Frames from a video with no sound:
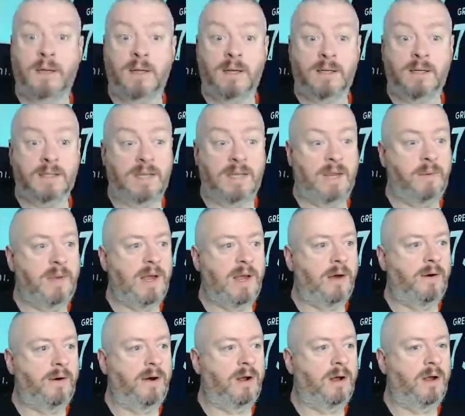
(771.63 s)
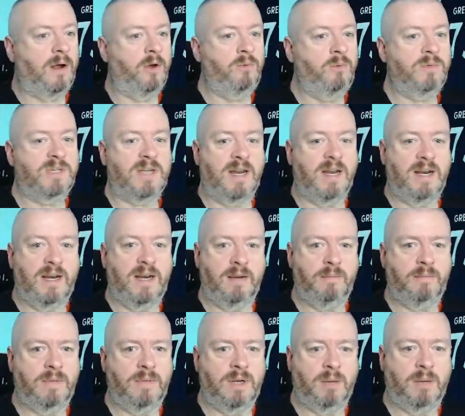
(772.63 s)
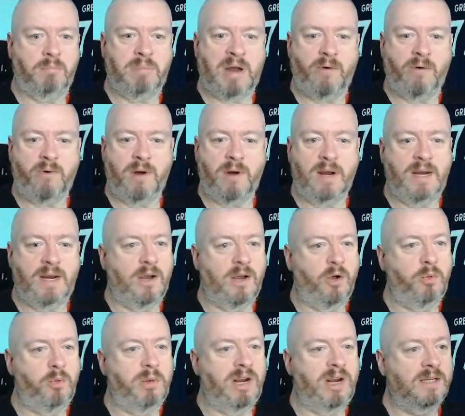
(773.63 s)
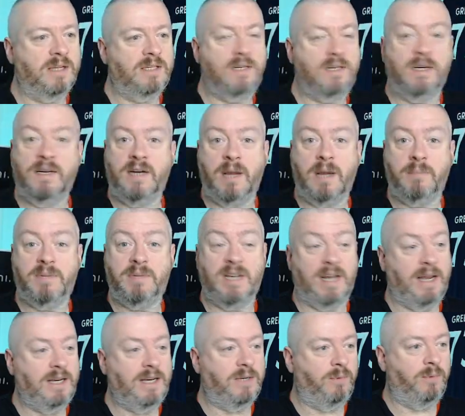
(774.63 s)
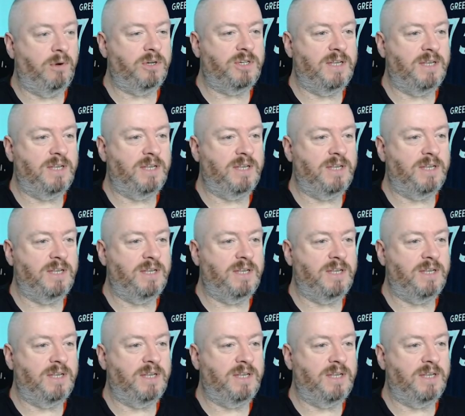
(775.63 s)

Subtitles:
So here we are in our home stadium. Apparently nobody has turned up today to watch the